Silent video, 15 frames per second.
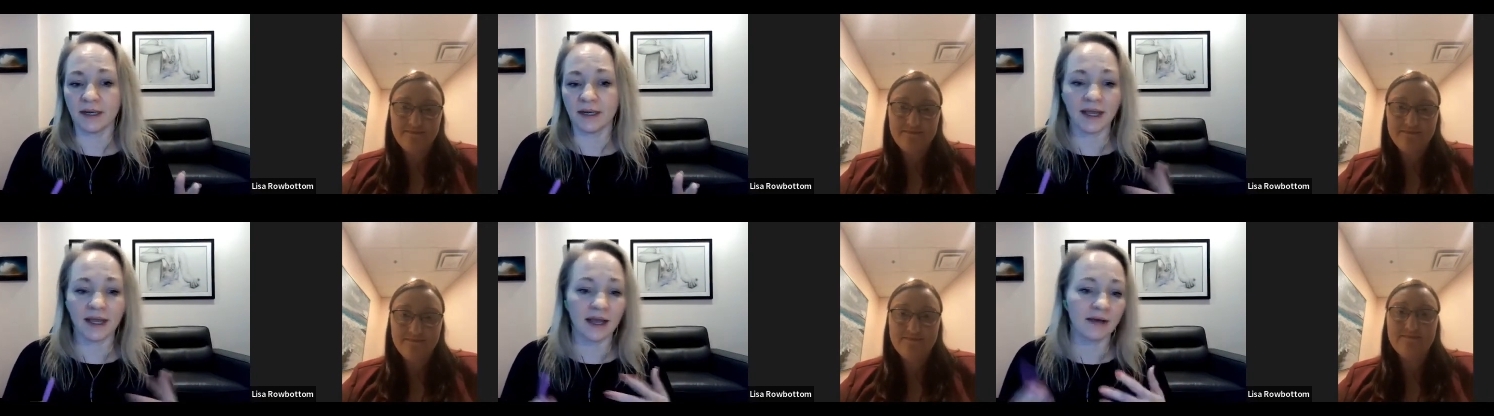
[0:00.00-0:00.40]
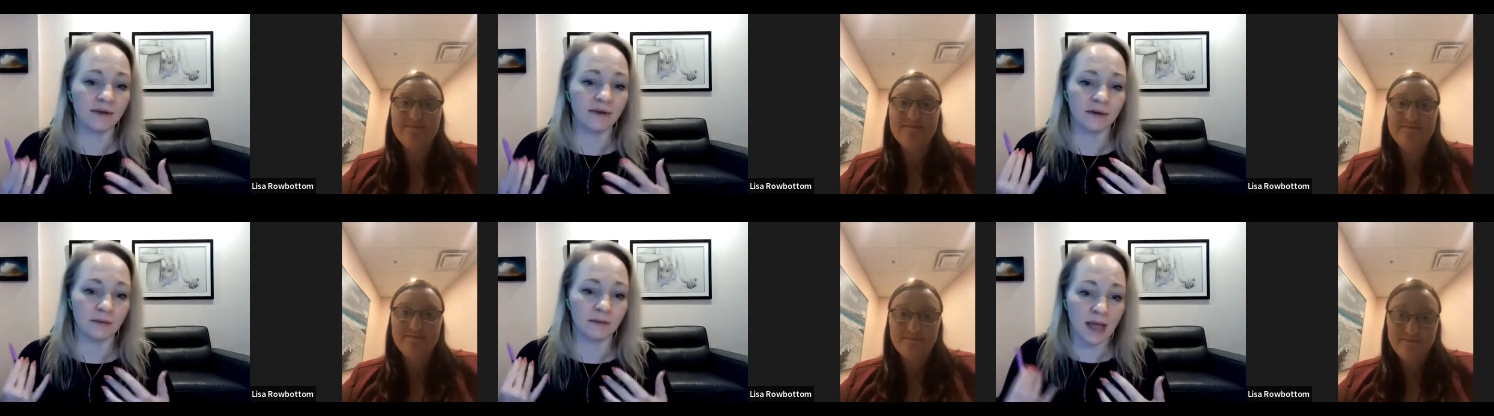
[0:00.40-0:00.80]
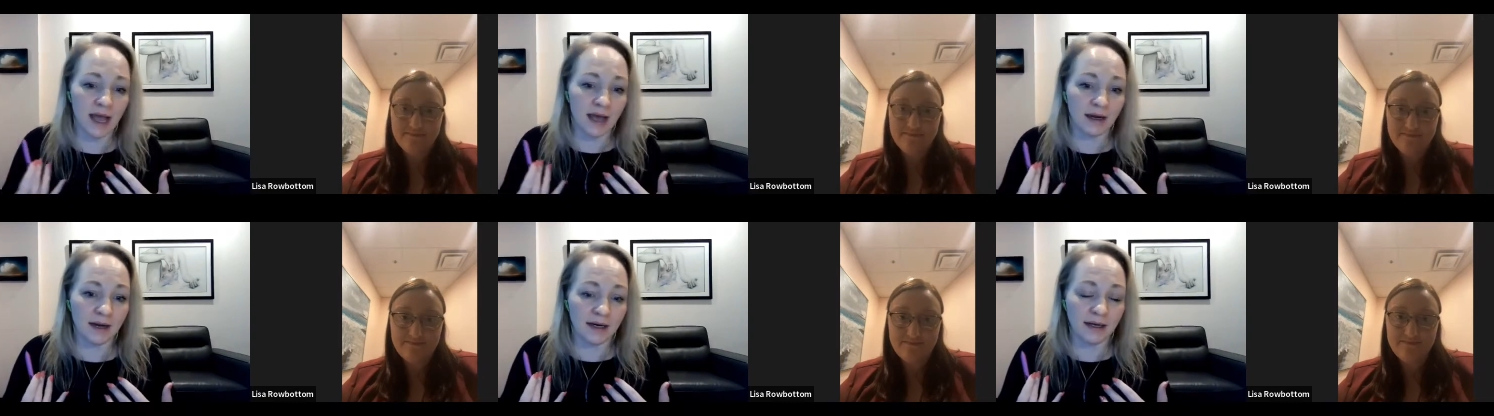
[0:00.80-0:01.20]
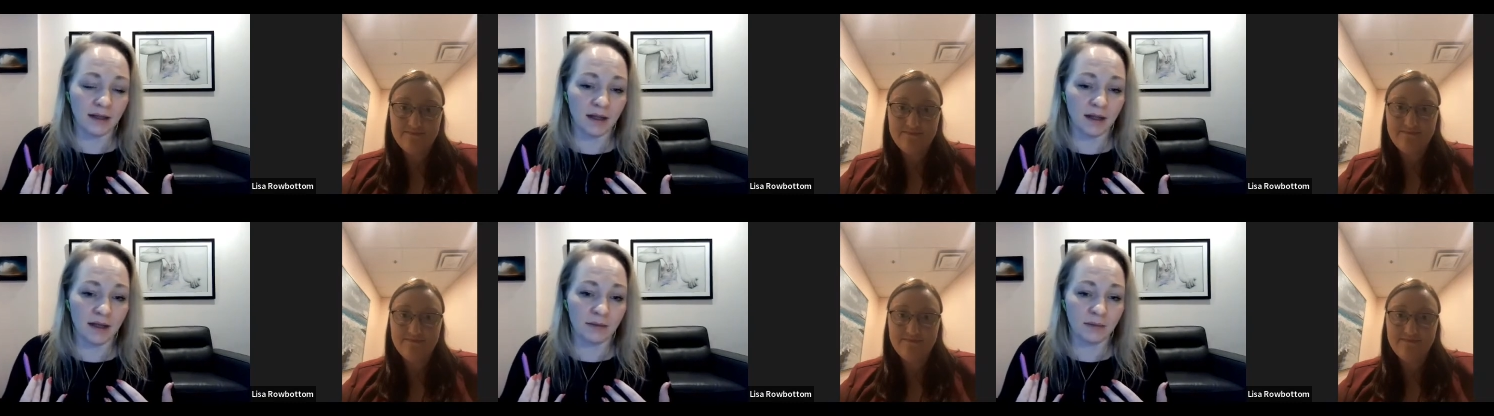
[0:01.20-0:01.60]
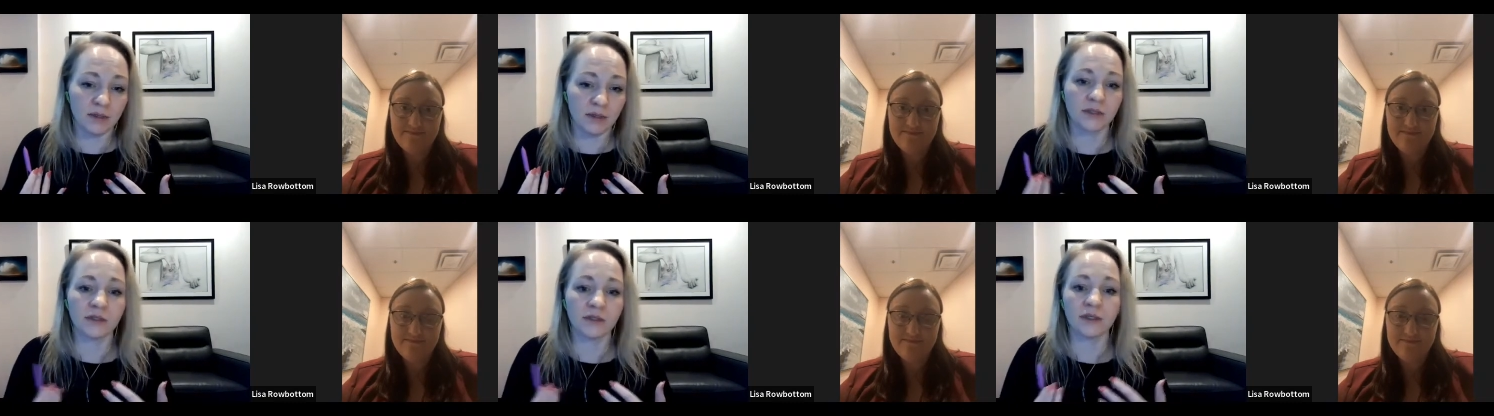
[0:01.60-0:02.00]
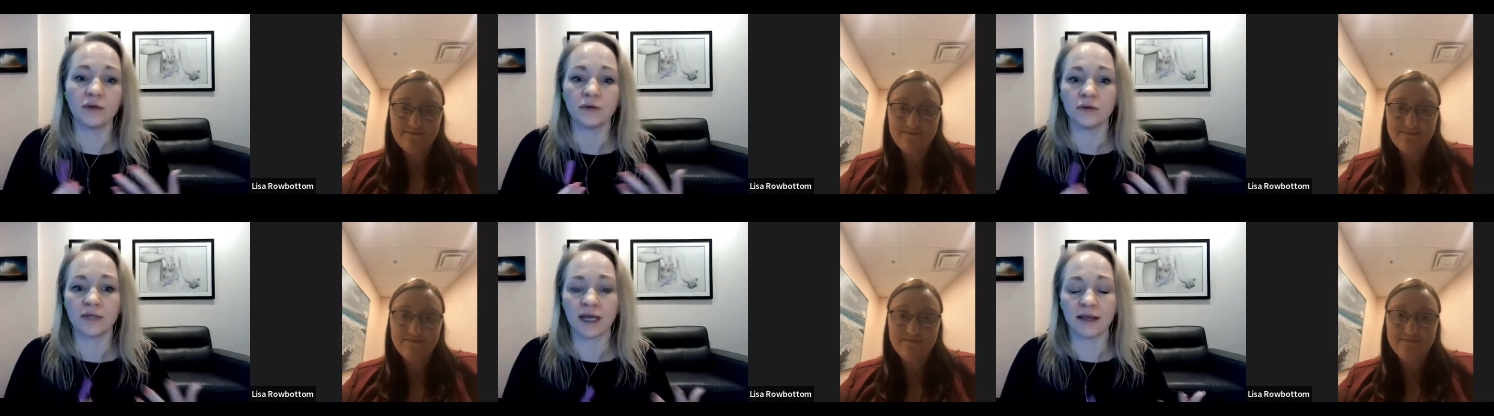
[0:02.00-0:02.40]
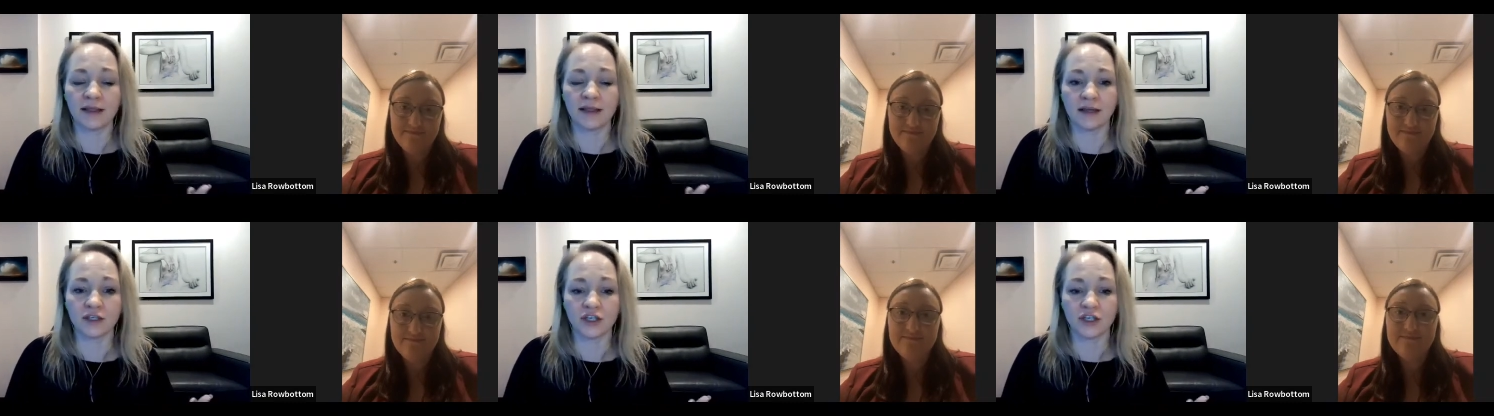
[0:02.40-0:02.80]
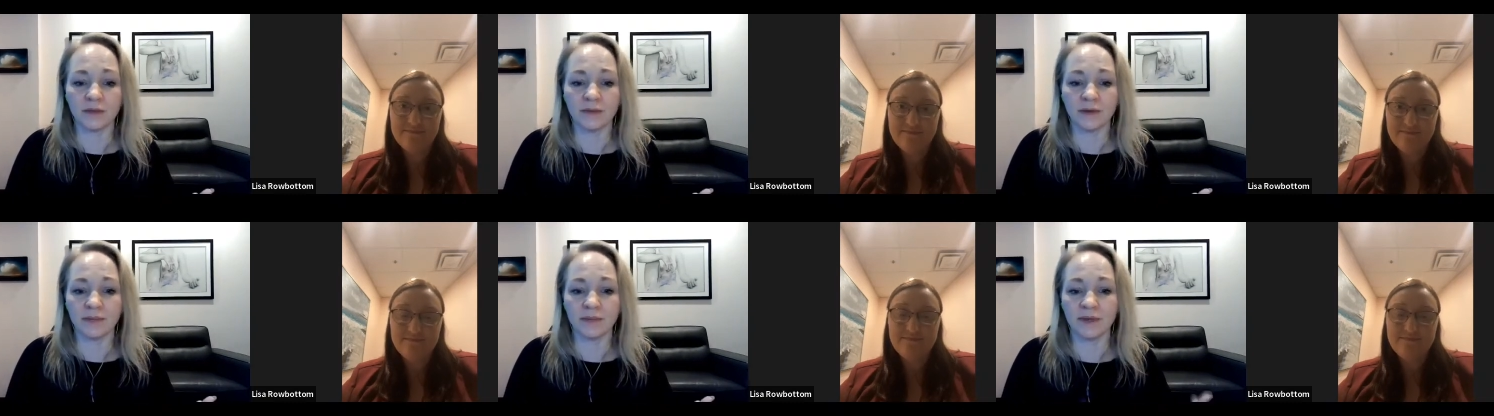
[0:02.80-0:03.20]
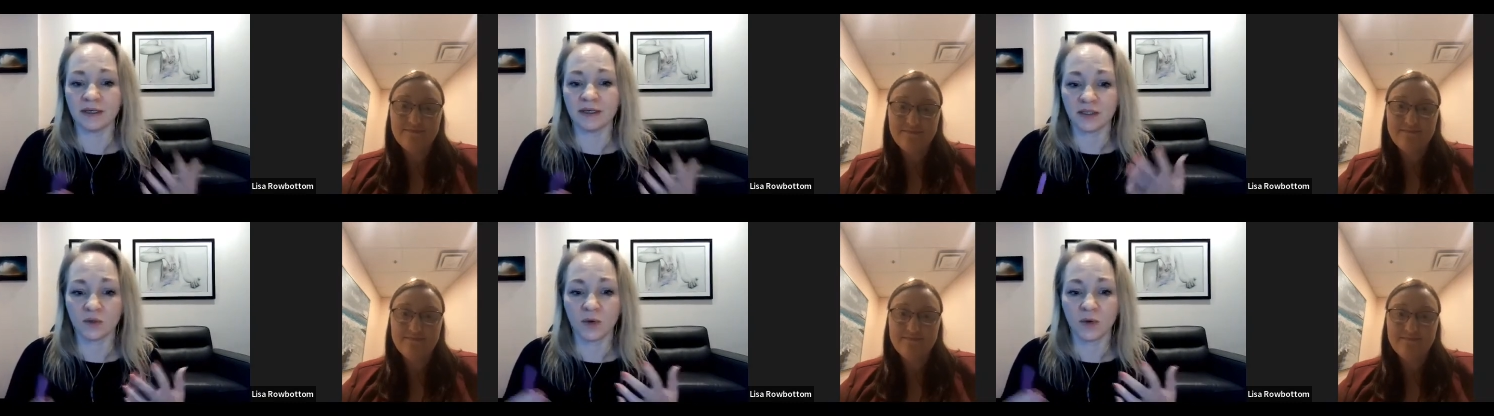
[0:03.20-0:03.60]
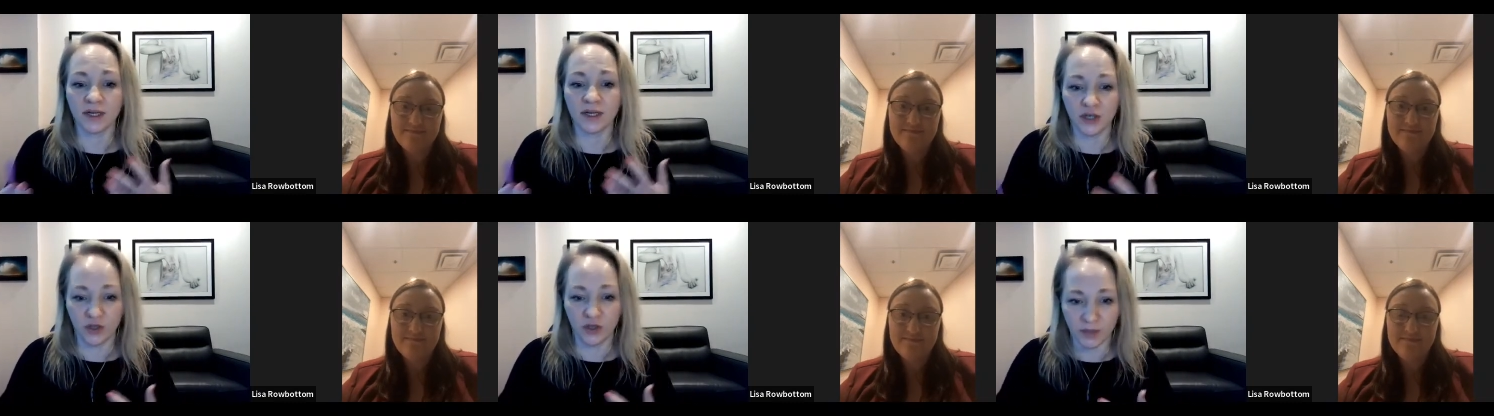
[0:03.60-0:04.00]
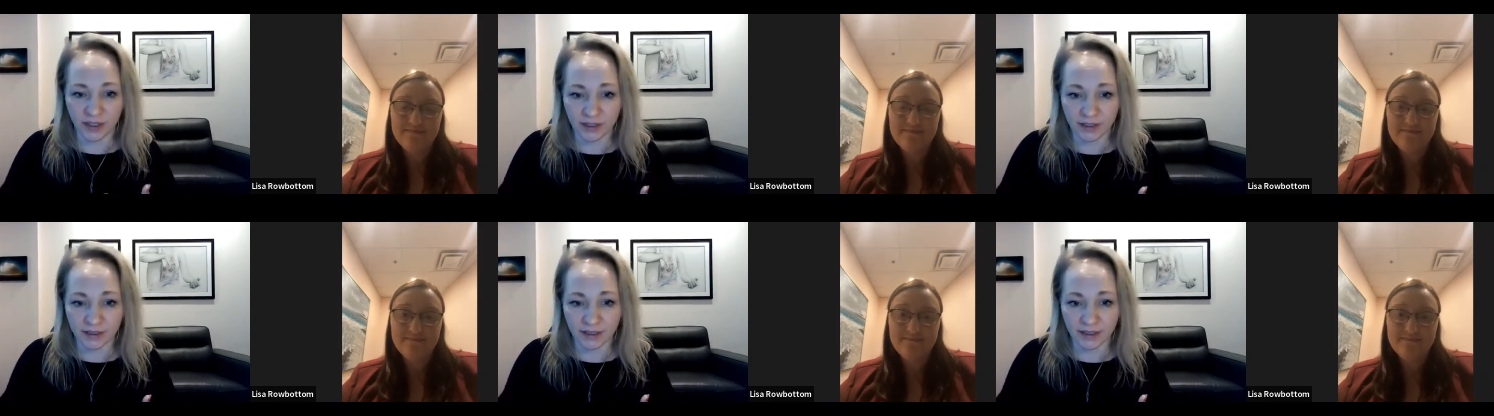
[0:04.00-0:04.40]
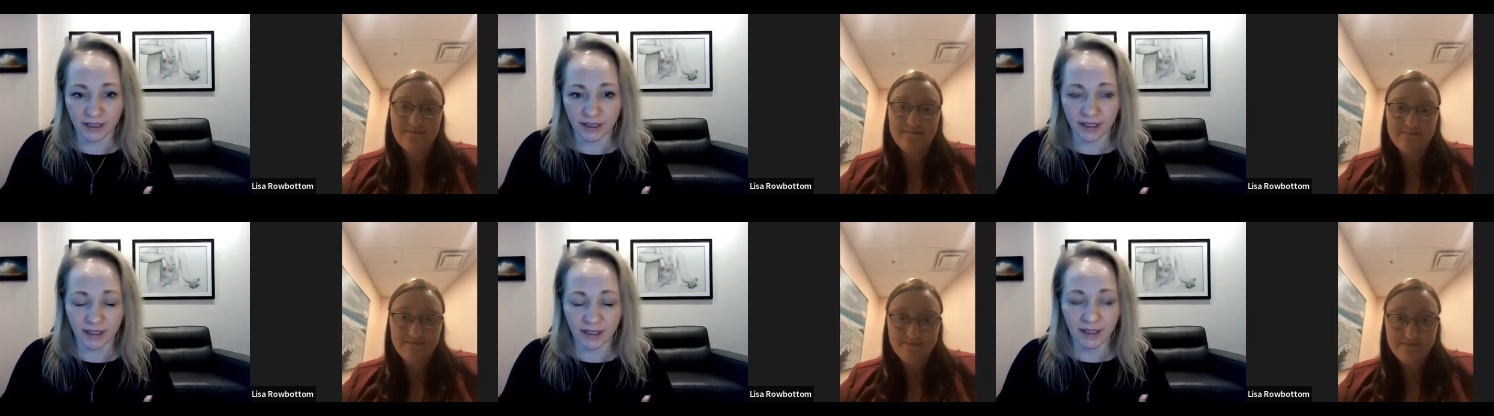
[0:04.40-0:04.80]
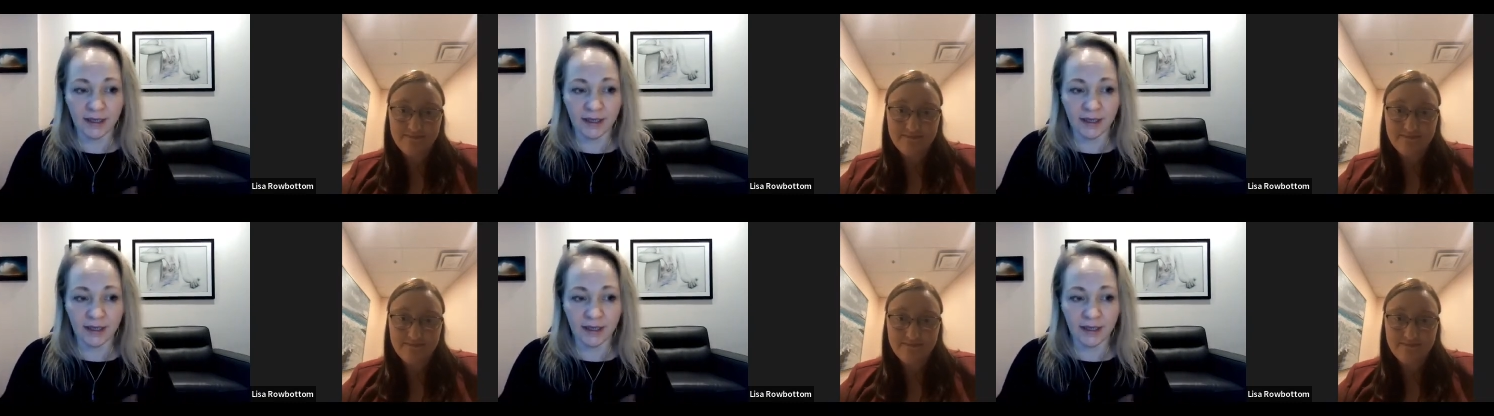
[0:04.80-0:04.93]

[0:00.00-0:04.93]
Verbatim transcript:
Speaker 1: I haven't had any client personally who's had that treatment because it's quite new to the city.